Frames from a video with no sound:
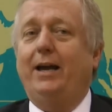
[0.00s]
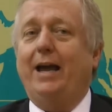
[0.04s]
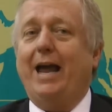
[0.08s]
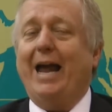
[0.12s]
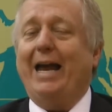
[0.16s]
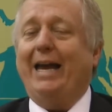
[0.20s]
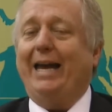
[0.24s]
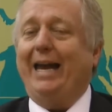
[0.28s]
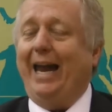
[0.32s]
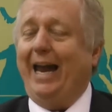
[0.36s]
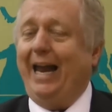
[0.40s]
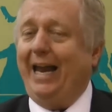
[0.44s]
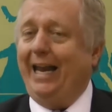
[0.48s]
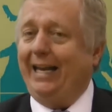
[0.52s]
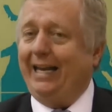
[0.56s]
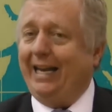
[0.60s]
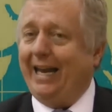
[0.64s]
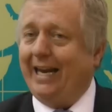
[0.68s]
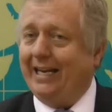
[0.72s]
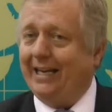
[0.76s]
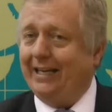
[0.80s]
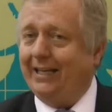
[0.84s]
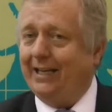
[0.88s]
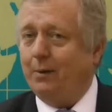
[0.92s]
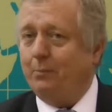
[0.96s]
Again,
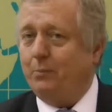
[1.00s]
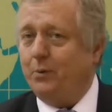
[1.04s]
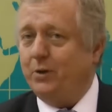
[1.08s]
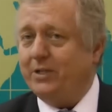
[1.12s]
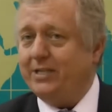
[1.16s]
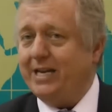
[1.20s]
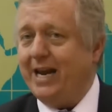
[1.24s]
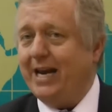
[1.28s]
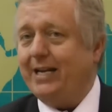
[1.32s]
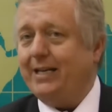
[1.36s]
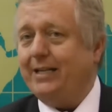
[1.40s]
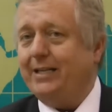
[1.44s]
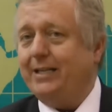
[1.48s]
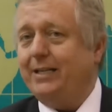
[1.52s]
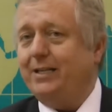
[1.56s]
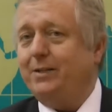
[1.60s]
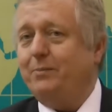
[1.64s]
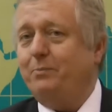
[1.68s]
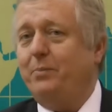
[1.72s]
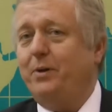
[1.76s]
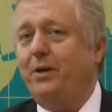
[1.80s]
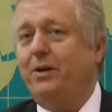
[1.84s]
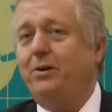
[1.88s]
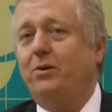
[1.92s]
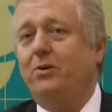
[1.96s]
getting them protected,
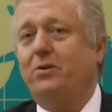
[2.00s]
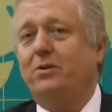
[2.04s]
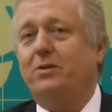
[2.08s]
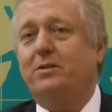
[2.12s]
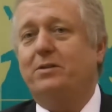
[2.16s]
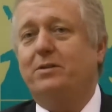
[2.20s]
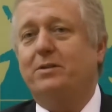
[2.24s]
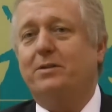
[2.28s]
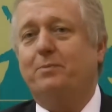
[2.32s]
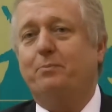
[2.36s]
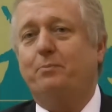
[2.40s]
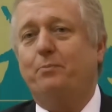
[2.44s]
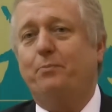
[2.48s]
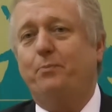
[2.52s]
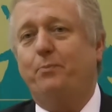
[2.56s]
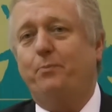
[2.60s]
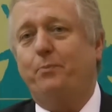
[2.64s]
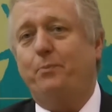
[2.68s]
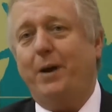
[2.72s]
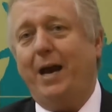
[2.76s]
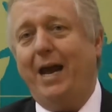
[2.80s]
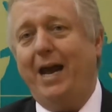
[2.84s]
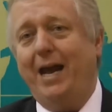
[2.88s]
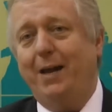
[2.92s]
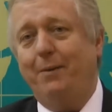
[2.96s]
because
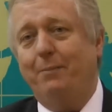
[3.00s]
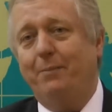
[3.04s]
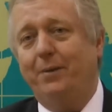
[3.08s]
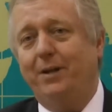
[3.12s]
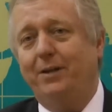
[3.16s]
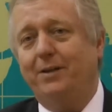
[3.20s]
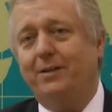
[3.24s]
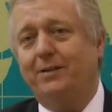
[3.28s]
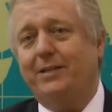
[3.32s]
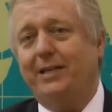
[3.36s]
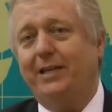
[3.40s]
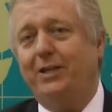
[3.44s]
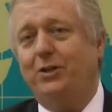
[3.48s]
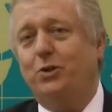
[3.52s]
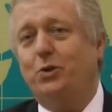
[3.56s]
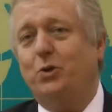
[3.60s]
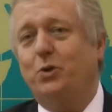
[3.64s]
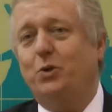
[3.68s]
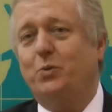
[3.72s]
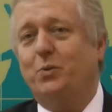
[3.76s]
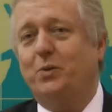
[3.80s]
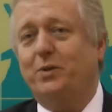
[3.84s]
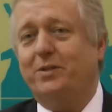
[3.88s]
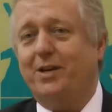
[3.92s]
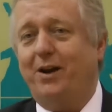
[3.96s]
payments
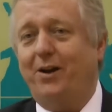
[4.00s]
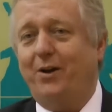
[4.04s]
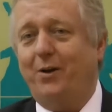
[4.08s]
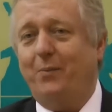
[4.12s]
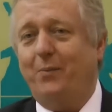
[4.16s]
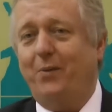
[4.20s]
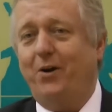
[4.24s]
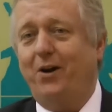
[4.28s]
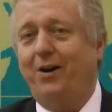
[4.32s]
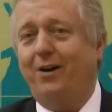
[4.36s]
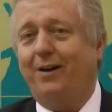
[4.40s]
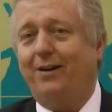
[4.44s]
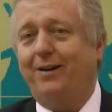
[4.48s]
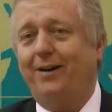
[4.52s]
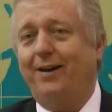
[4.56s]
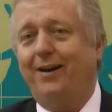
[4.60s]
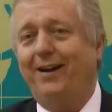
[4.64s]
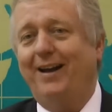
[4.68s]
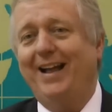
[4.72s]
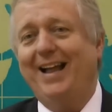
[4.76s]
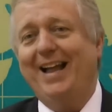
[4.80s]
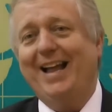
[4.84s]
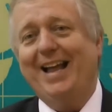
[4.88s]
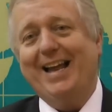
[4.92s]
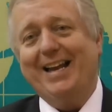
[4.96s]
issues with South
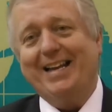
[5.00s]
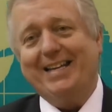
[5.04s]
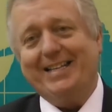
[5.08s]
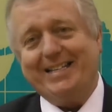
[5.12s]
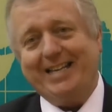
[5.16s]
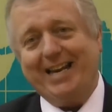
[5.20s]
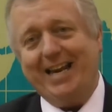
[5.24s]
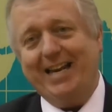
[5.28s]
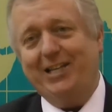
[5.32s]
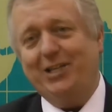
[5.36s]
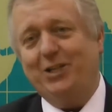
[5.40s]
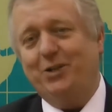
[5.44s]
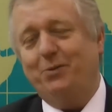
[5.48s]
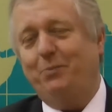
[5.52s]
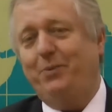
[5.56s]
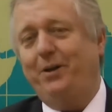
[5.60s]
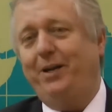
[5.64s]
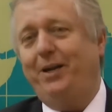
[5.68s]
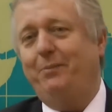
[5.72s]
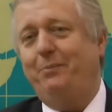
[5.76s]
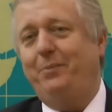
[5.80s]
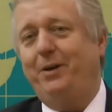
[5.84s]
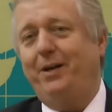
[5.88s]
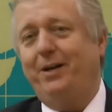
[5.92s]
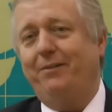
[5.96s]
America tend to
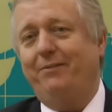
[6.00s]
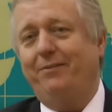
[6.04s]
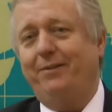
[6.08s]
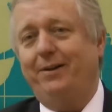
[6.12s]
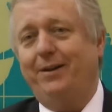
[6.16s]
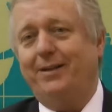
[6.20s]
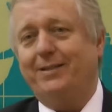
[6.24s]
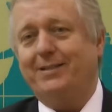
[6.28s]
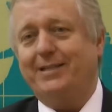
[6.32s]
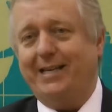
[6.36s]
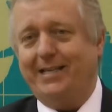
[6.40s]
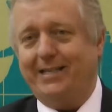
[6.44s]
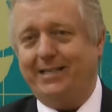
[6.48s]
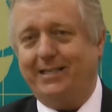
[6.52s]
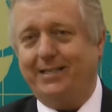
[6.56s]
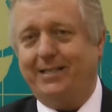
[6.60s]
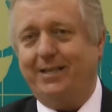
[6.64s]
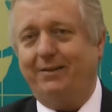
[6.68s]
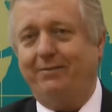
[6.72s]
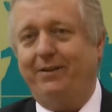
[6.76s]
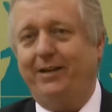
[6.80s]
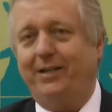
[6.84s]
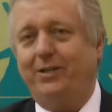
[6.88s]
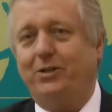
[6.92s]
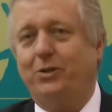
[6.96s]
be a bit of a
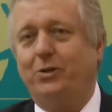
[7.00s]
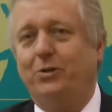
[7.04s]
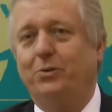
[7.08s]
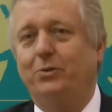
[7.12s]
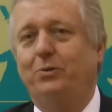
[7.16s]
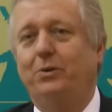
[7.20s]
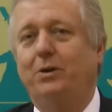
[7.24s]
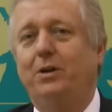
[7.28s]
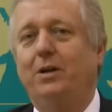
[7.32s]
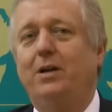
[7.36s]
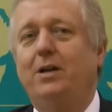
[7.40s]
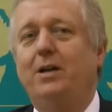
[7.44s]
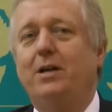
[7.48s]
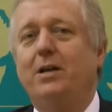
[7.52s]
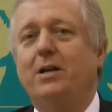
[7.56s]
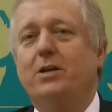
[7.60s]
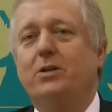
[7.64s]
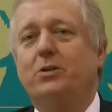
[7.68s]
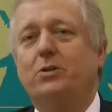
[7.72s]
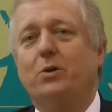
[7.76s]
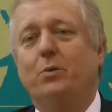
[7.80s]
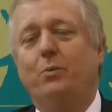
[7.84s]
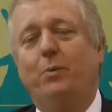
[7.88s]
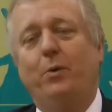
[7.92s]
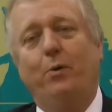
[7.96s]
sensitive issue.
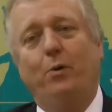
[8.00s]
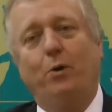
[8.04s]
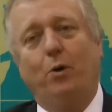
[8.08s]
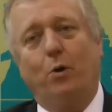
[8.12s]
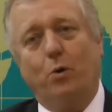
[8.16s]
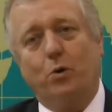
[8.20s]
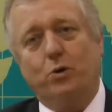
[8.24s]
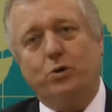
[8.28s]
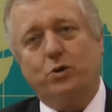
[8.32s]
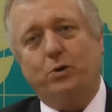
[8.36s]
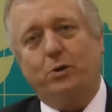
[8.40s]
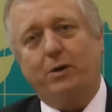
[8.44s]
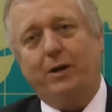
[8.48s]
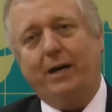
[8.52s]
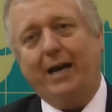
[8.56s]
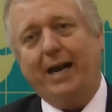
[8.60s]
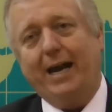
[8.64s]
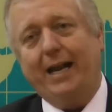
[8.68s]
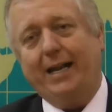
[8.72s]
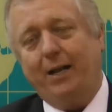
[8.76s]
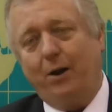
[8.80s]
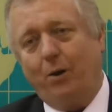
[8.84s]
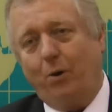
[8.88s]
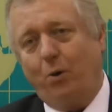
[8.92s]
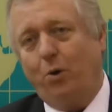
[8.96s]
So we will also
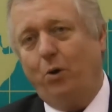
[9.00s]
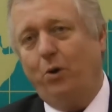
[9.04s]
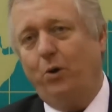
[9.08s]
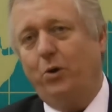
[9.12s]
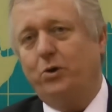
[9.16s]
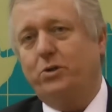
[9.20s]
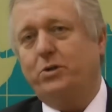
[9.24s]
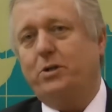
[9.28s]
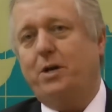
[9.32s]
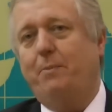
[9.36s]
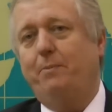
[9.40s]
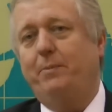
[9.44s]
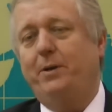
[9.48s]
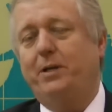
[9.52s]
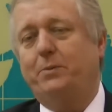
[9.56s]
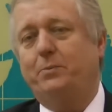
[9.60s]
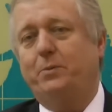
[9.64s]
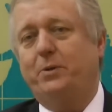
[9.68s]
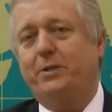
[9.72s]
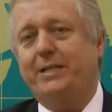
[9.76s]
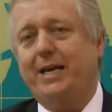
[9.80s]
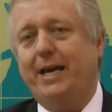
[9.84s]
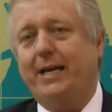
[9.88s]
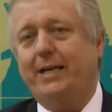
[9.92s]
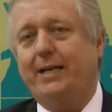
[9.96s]
get all those companies
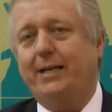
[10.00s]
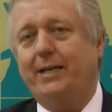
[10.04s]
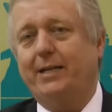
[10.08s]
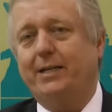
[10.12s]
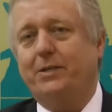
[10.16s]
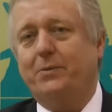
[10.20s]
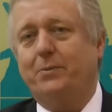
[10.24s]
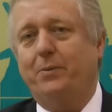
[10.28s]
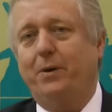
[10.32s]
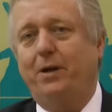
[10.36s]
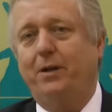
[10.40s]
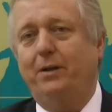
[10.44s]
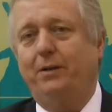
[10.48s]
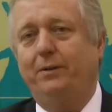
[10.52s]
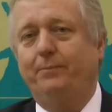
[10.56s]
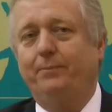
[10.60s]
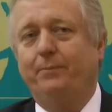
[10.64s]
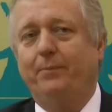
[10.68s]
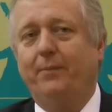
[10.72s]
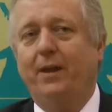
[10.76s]
protected as well.